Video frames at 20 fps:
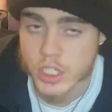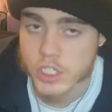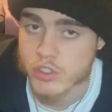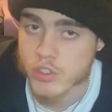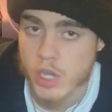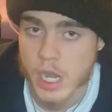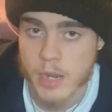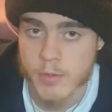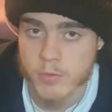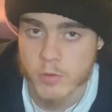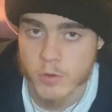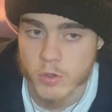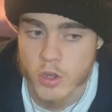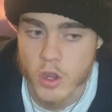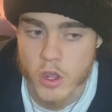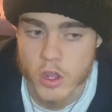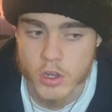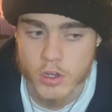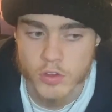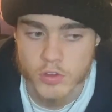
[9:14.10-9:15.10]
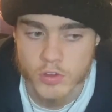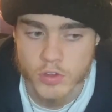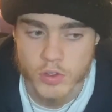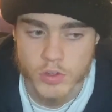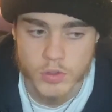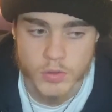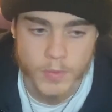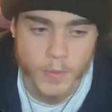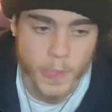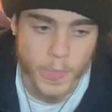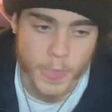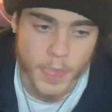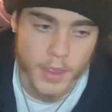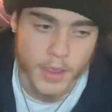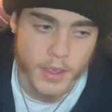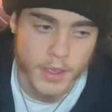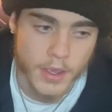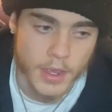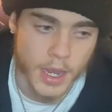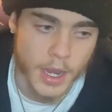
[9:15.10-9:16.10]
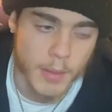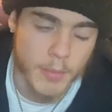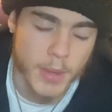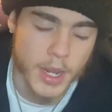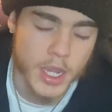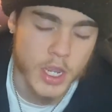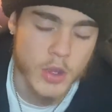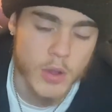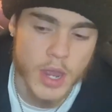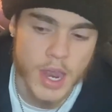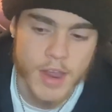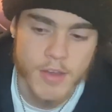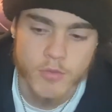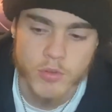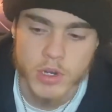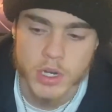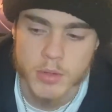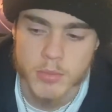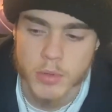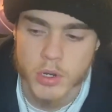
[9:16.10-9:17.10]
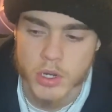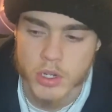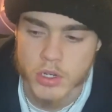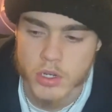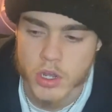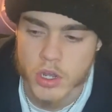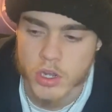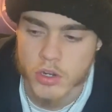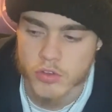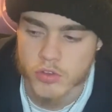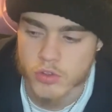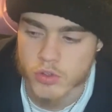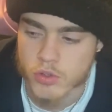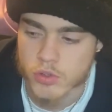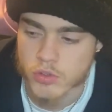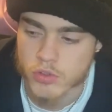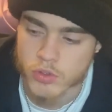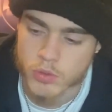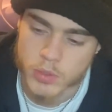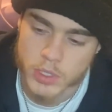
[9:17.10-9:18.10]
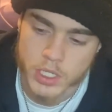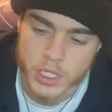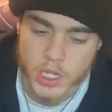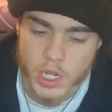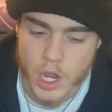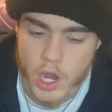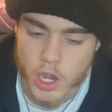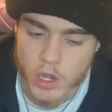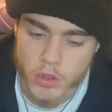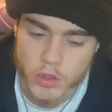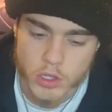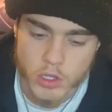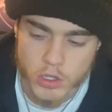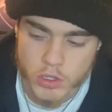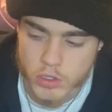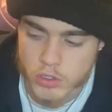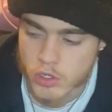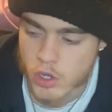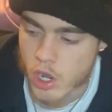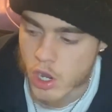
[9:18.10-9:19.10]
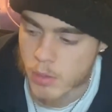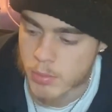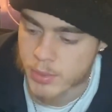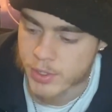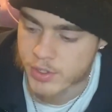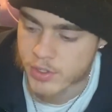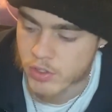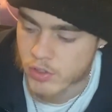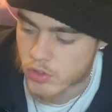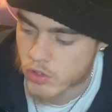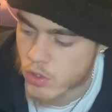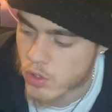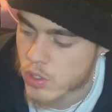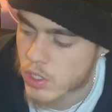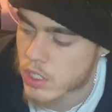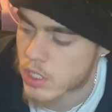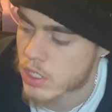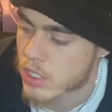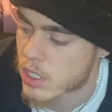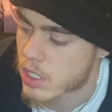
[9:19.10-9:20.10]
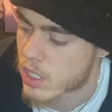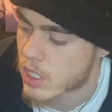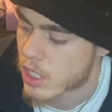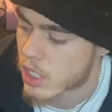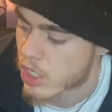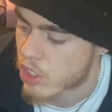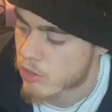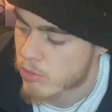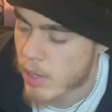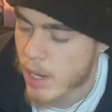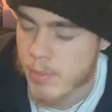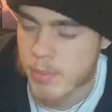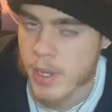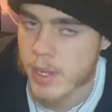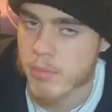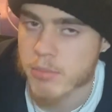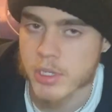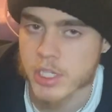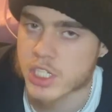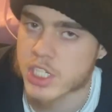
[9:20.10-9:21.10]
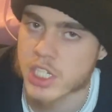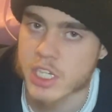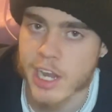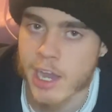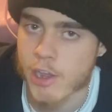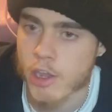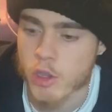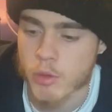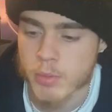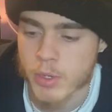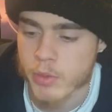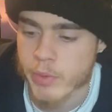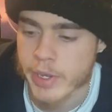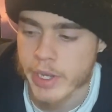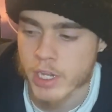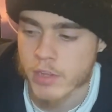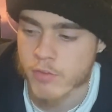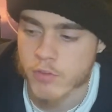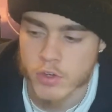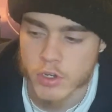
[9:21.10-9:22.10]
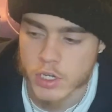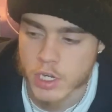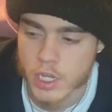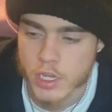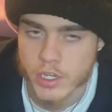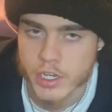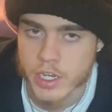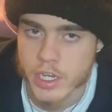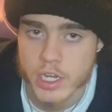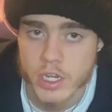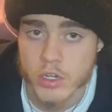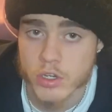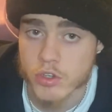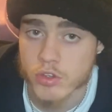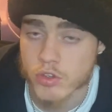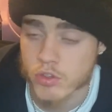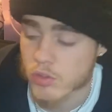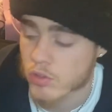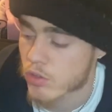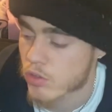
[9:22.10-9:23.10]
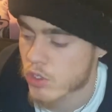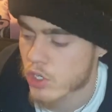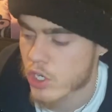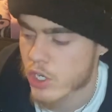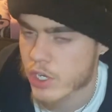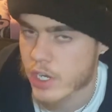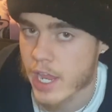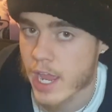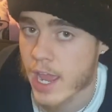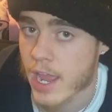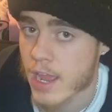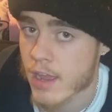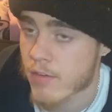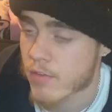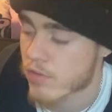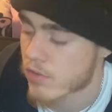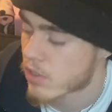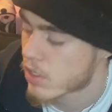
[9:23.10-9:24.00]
just grabbed some dogs, so I might go have with him on a dog soon so we can get our little dog business going. Cause my puppy, she not gonna be ready for another year and a half.